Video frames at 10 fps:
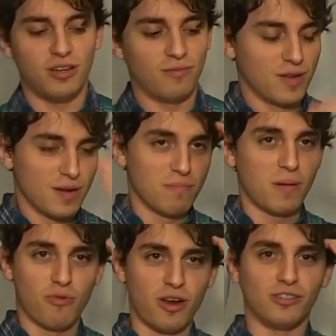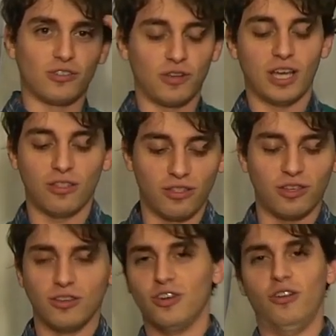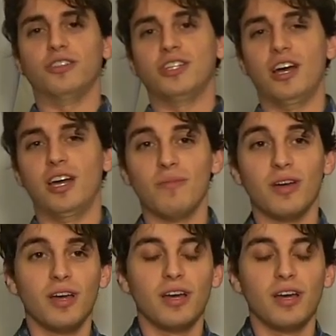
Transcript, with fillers: and my brain's forgetting things all the time.